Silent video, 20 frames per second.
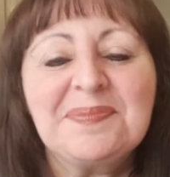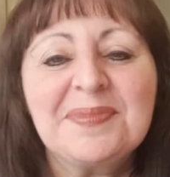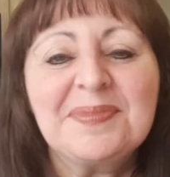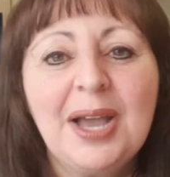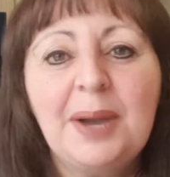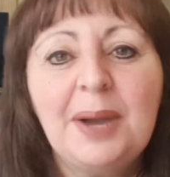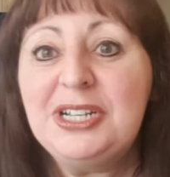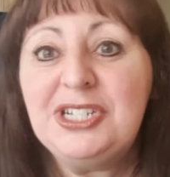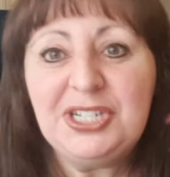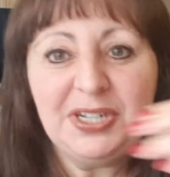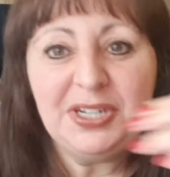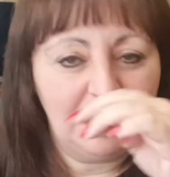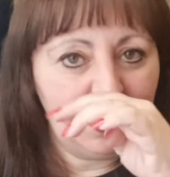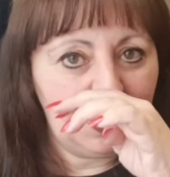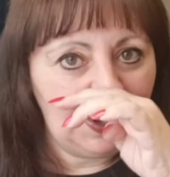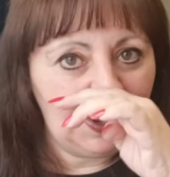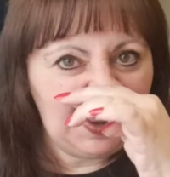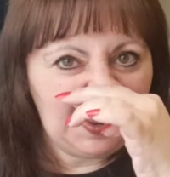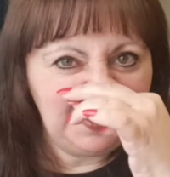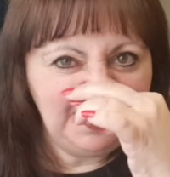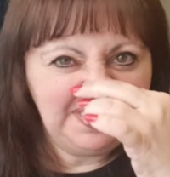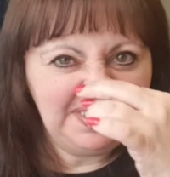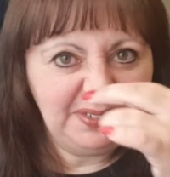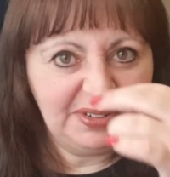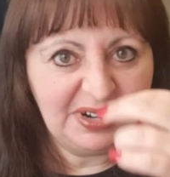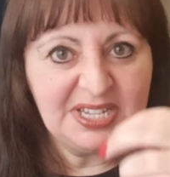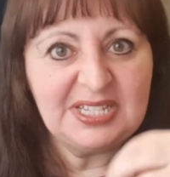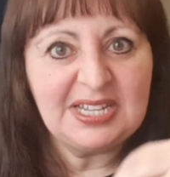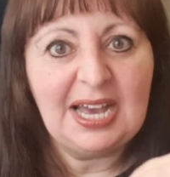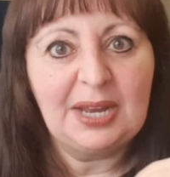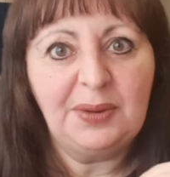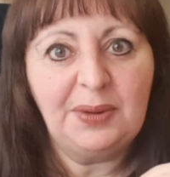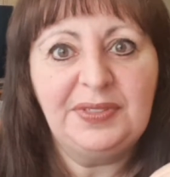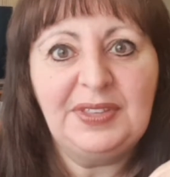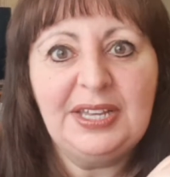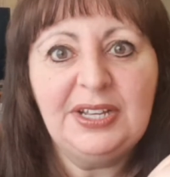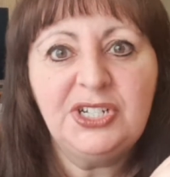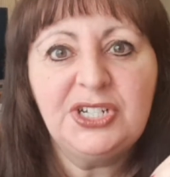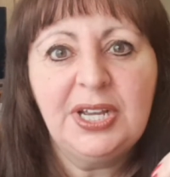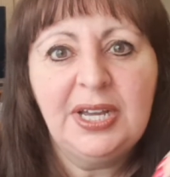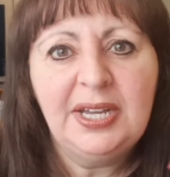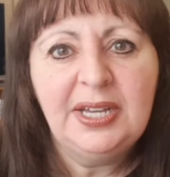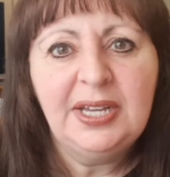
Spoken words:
I'm itchy already now. Already started with the itch.